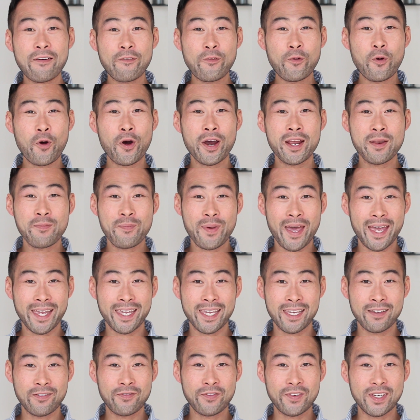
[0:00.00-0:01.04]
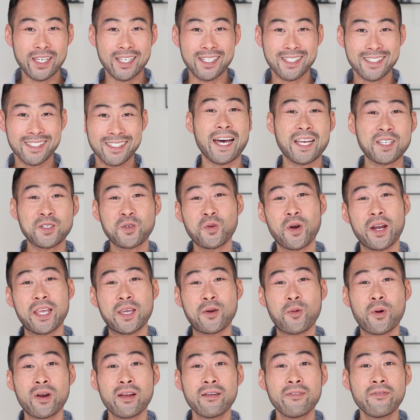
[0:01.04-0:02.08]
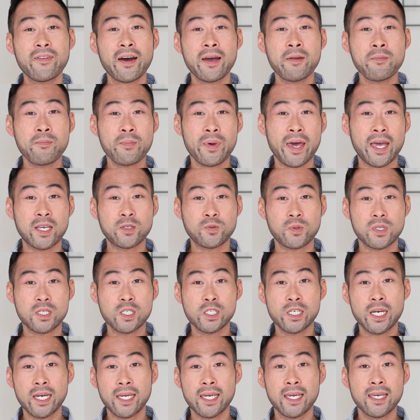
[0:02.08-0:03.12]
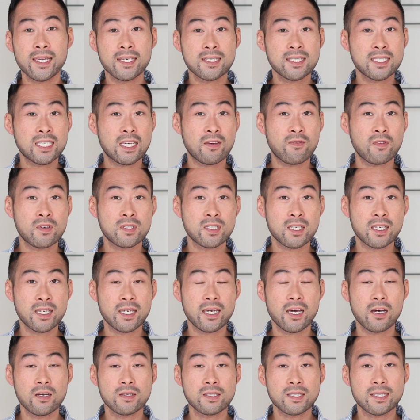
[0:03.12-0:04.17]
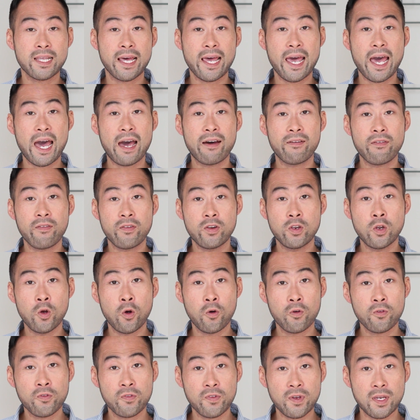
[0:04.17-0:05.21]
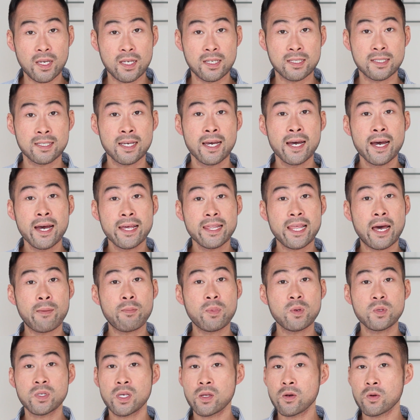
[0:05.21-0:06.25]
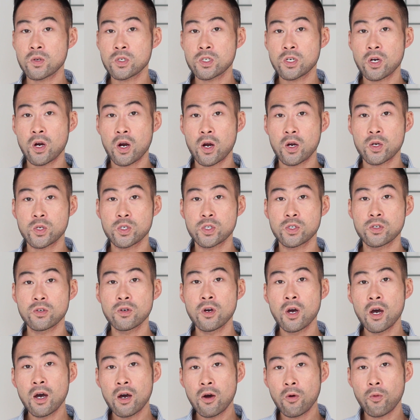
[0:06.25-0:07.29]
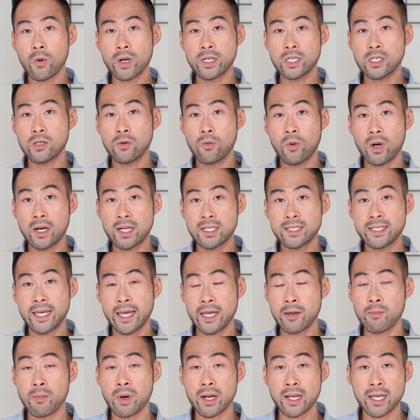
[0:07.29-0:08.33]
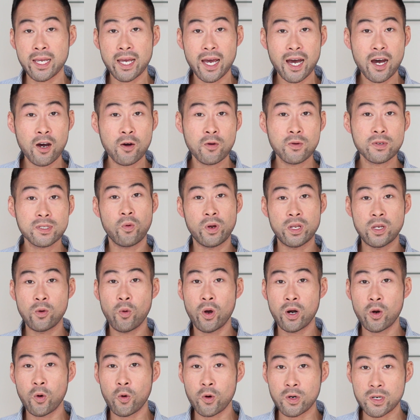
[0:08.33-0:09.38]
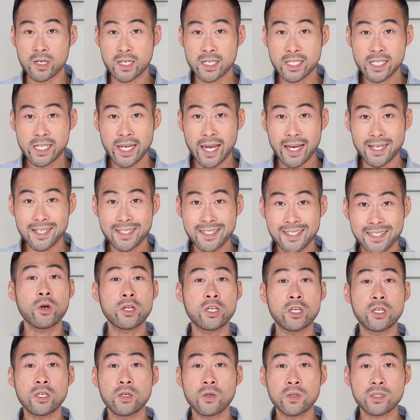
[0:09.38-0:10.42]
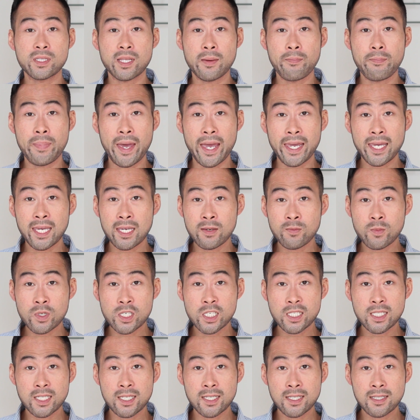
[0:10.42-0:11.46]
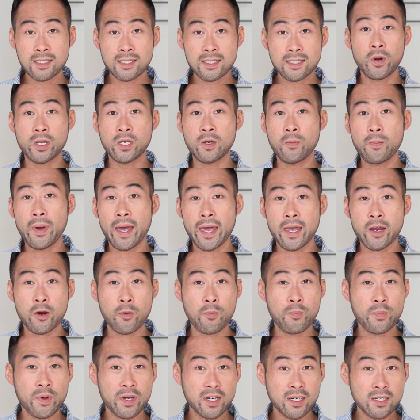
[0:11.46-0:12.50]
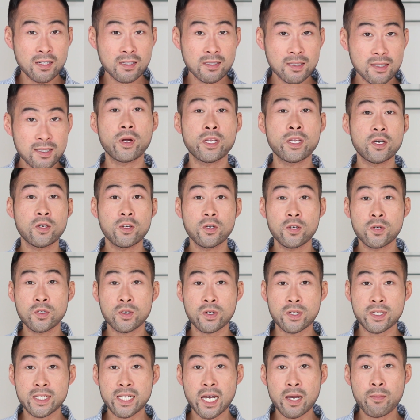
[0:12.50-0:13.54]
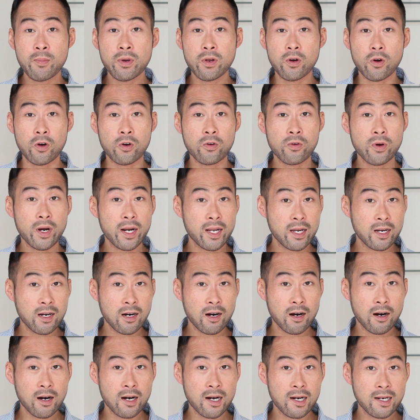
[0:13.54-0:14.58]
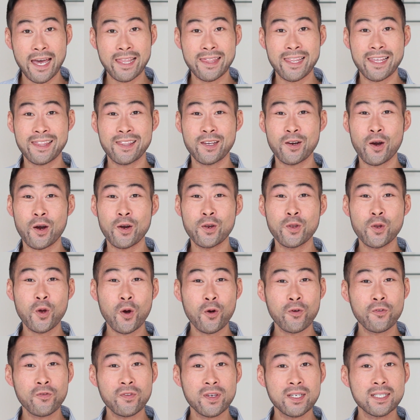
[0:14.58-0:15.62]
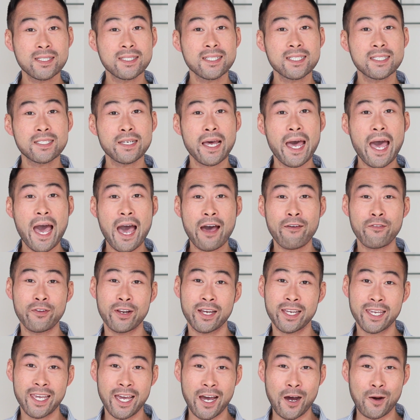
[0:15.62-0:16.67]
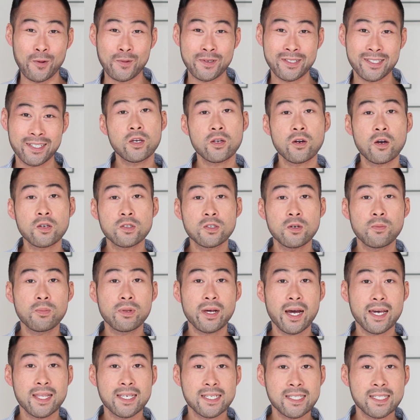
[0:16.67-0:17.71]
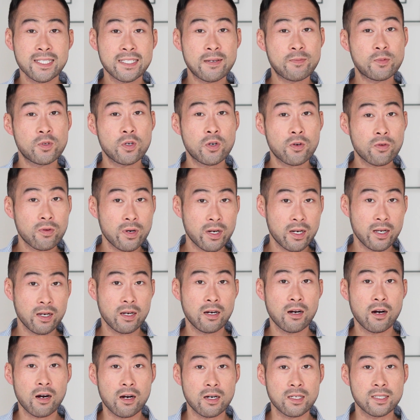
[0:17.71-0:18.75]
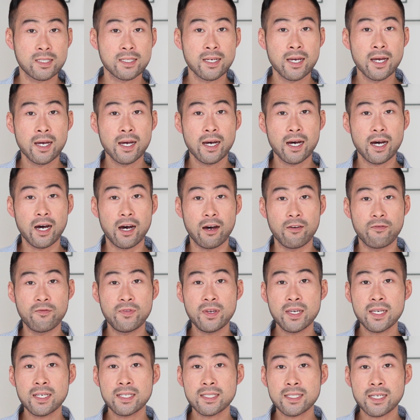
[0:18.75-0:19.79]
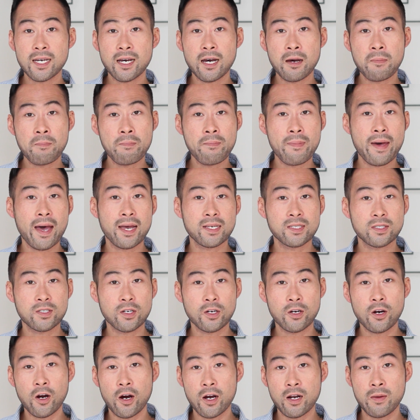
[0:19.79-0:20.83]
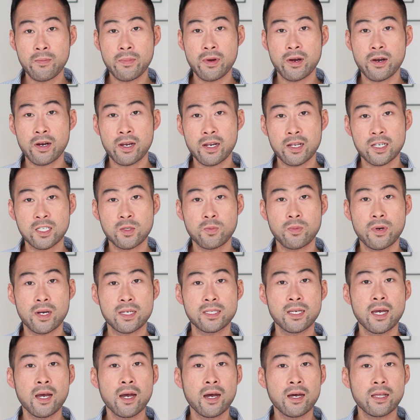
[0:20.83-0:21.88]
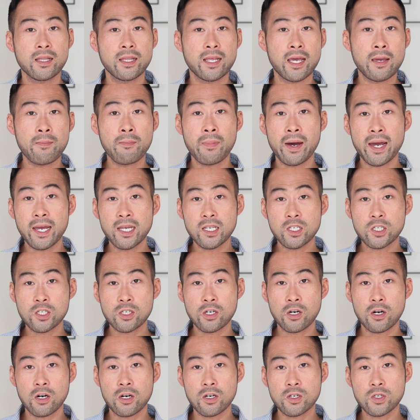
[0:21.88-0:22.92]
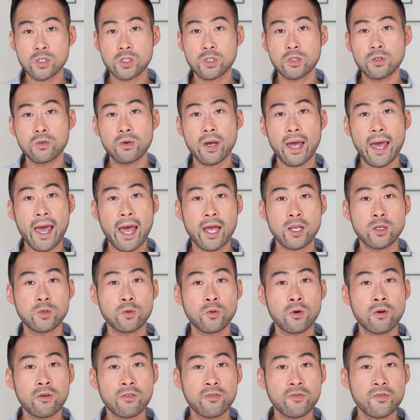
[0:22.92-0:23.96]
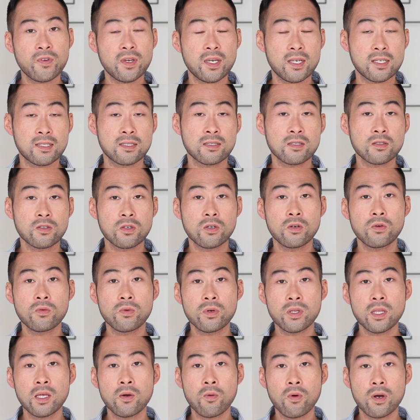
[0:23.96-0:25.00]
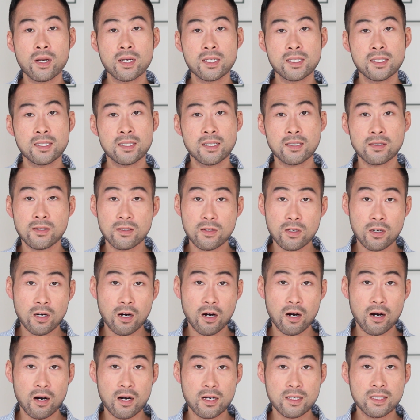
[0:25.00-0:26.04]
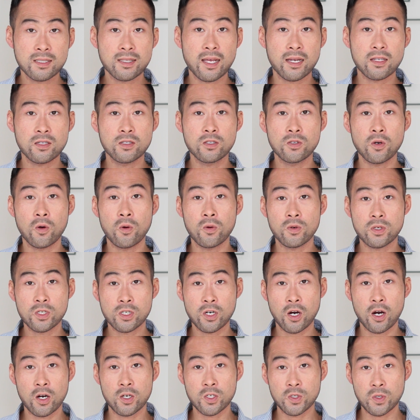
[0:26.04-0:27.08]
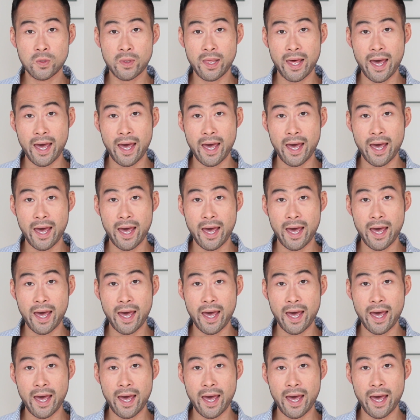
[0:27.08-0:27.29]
avoid banking fees. That's right, you want to find banks with checking and savings accounts that have no fees. That means they don't charge you when you want to take money out, when you want to order checks, when you use the banking machine, when you pay your bill, you use your debit or credit card, and that there are no fees just to have an account. You can also apply this tip to credit cards. Visa, MasterCard, American Express, they might charge you annual fees, so you really want to stick to cards that don't charge you